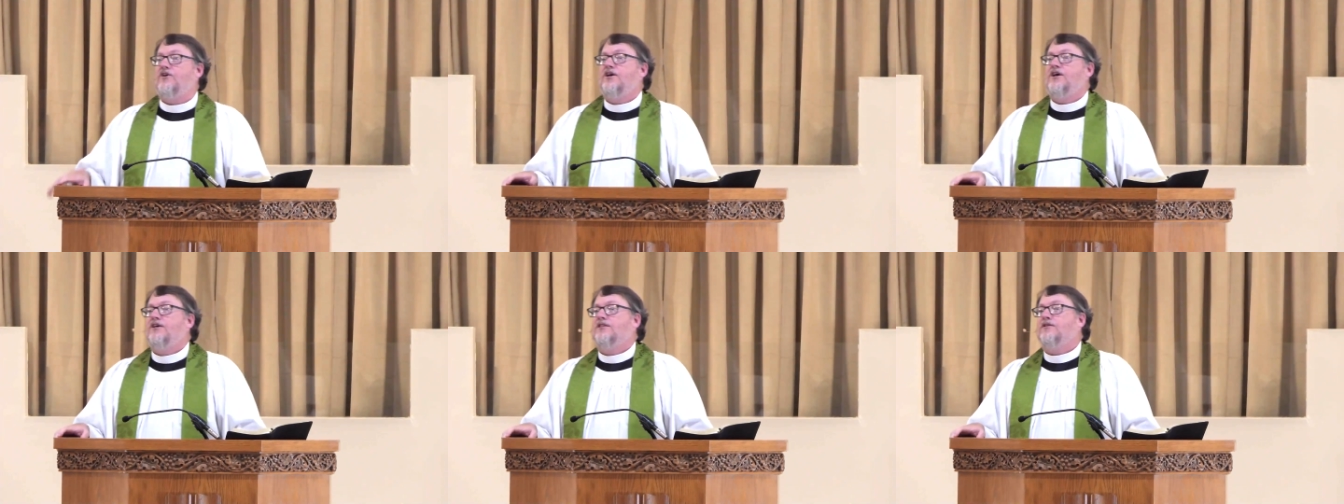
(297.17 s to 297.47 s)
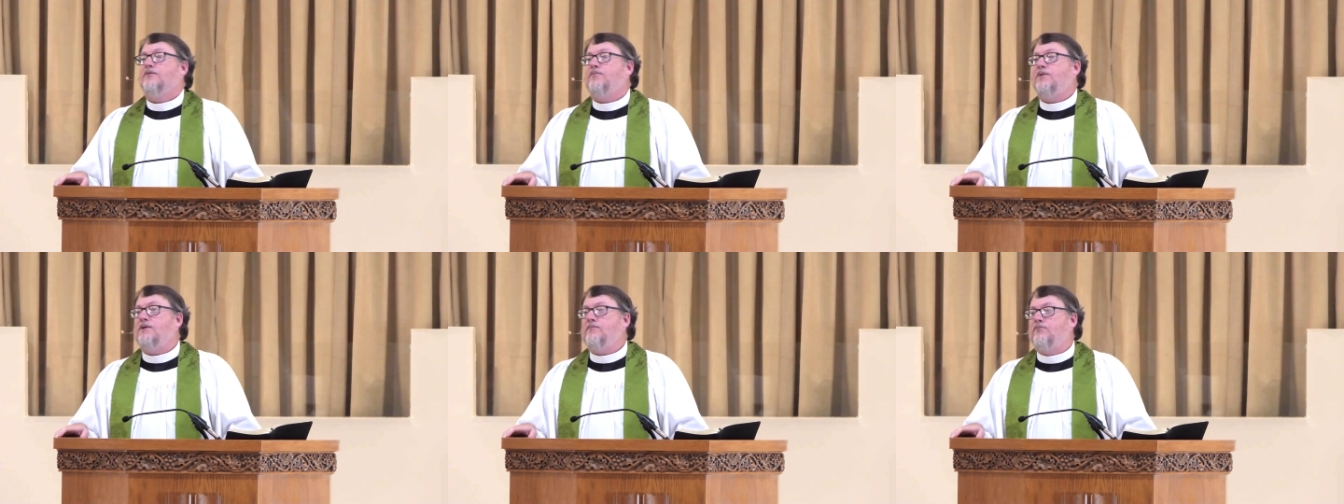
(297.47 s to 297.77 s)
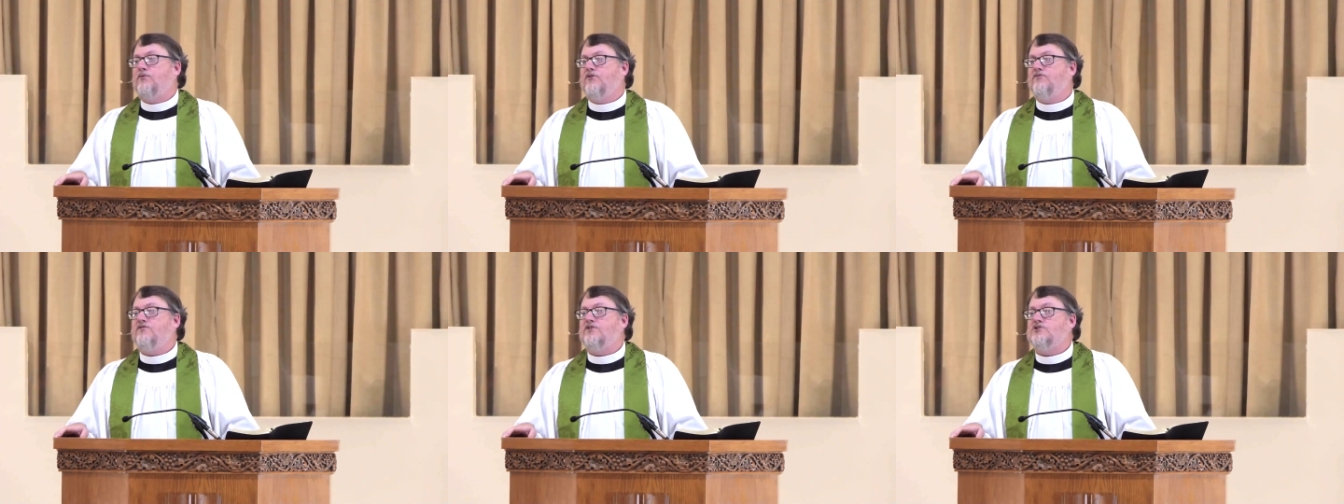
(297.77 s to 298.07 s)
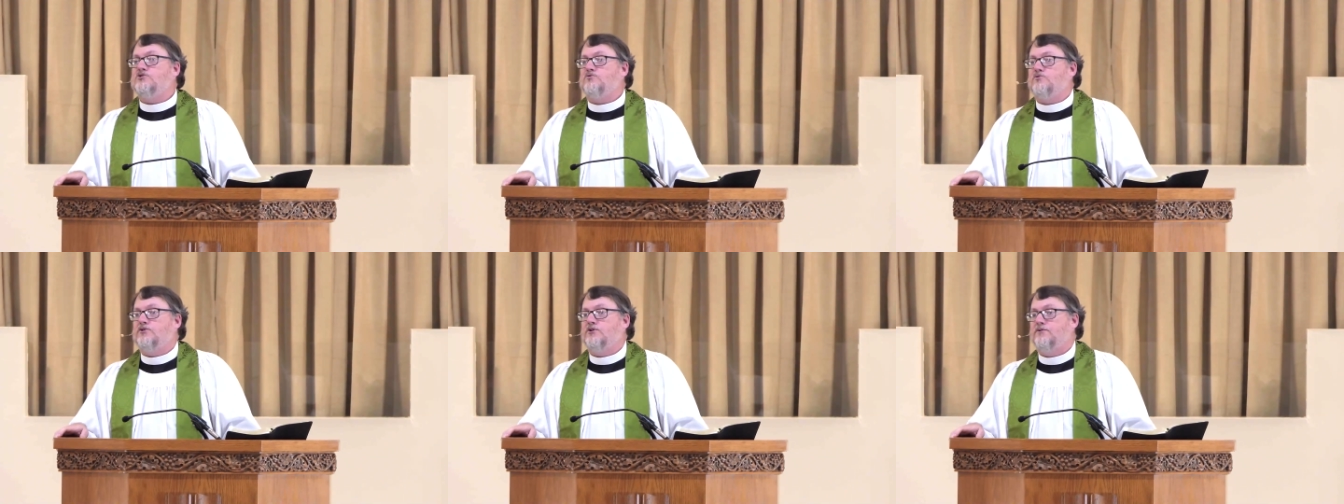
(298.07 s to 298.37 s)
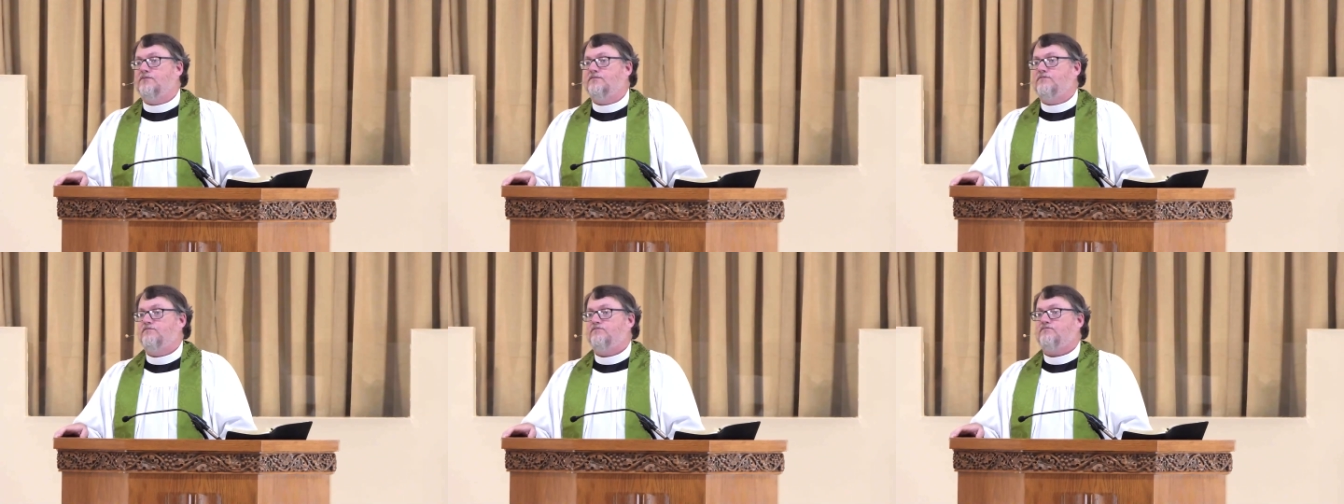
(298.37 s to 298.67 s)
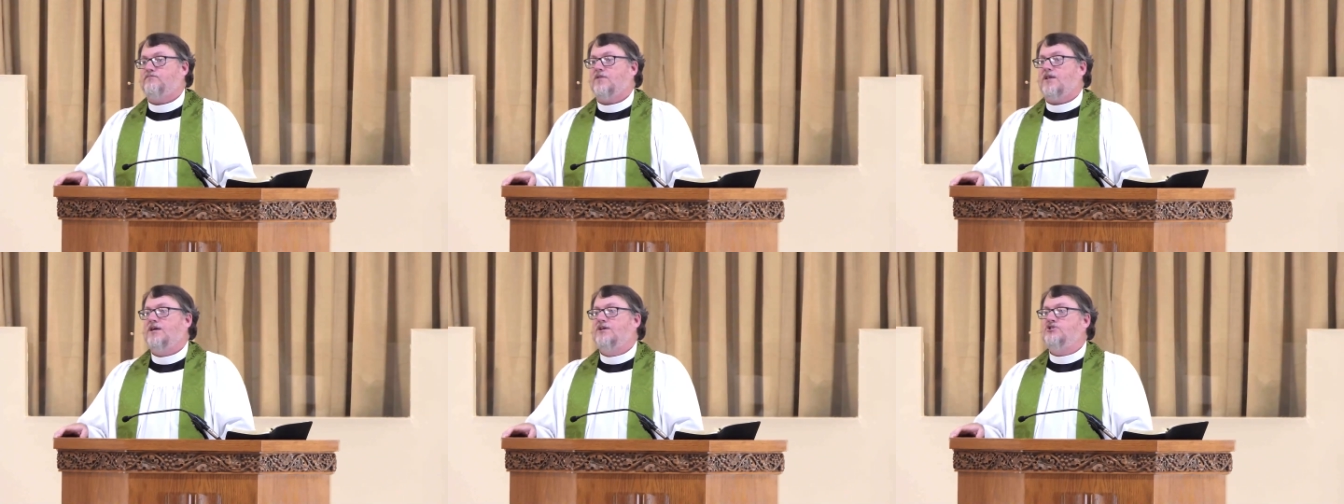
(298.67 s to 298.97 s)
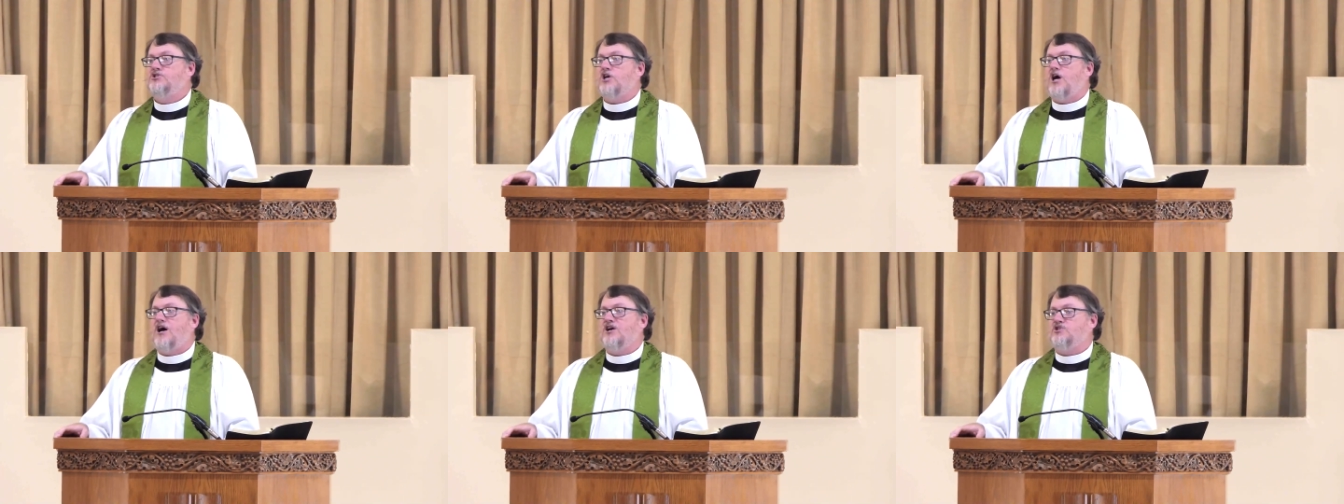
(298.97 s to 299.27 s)
the people of Israel and
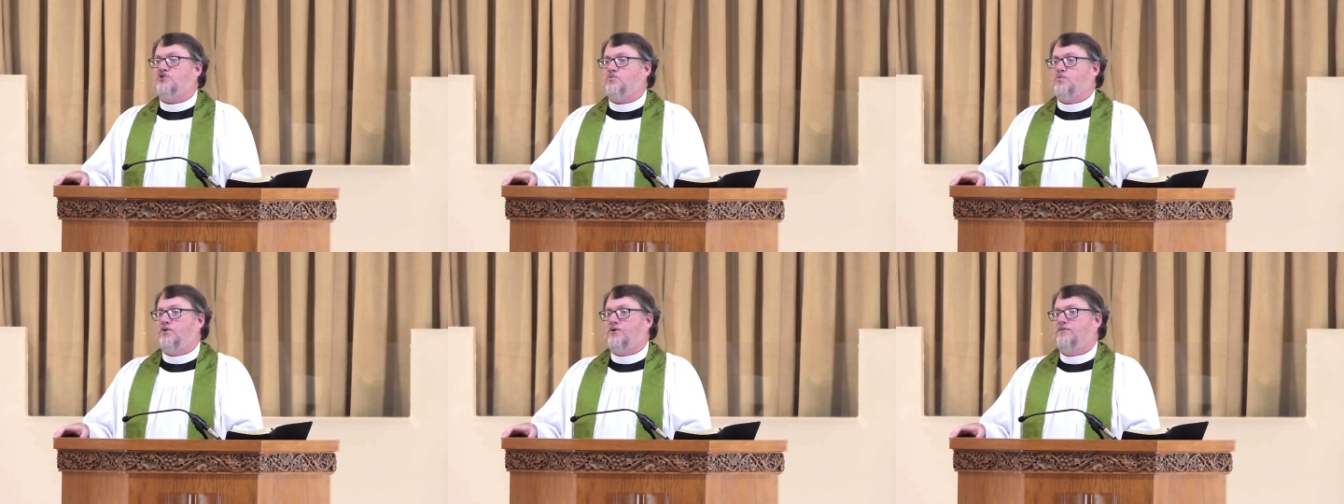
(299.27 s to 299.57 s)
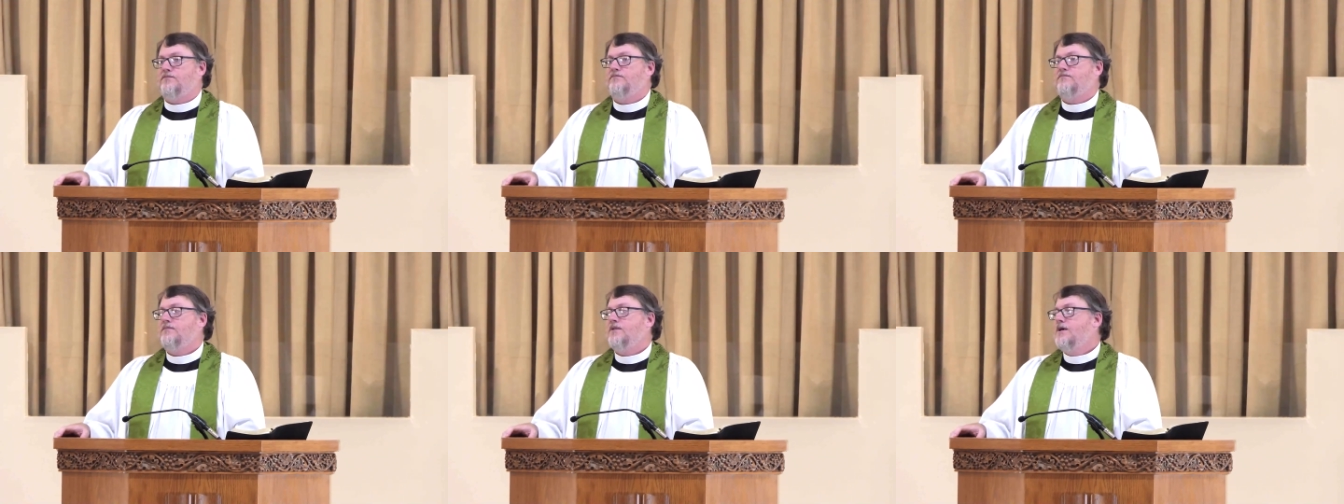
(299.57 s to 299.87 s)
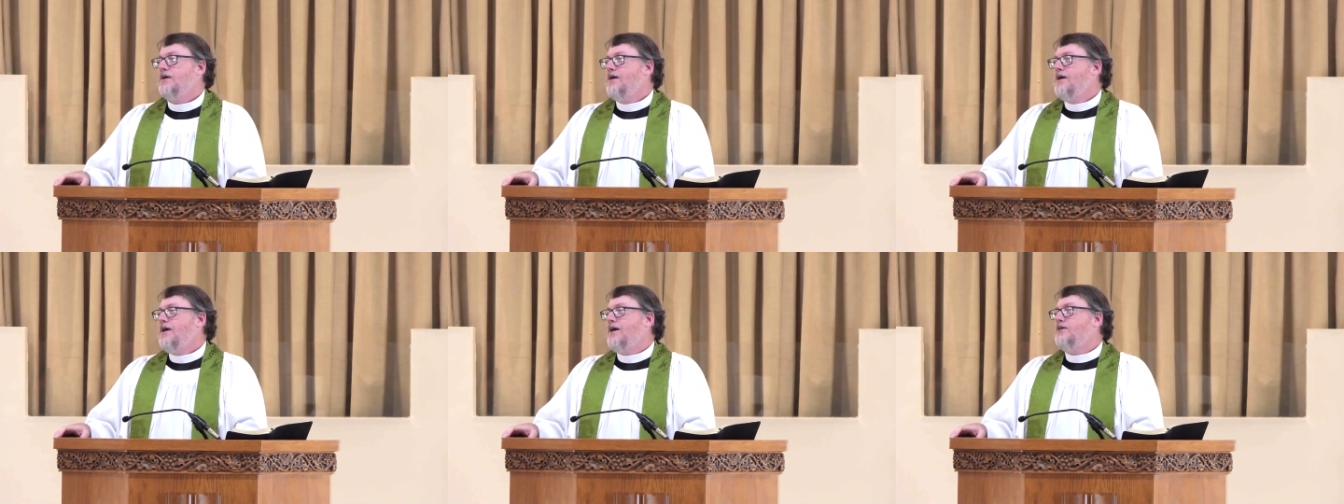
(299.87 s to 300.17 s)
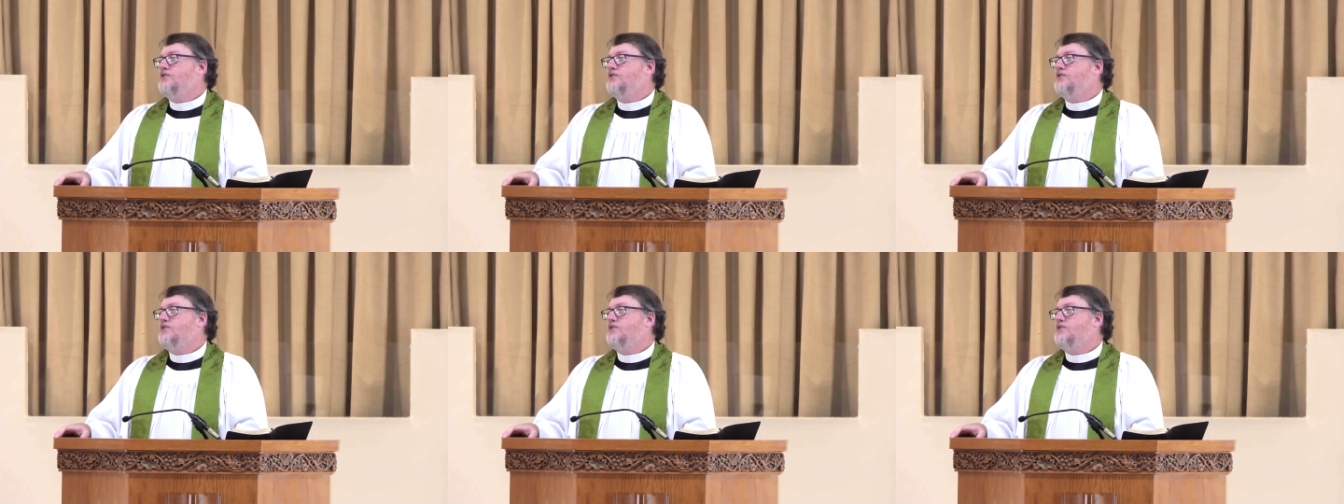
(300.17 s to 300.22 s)
Joshua. And so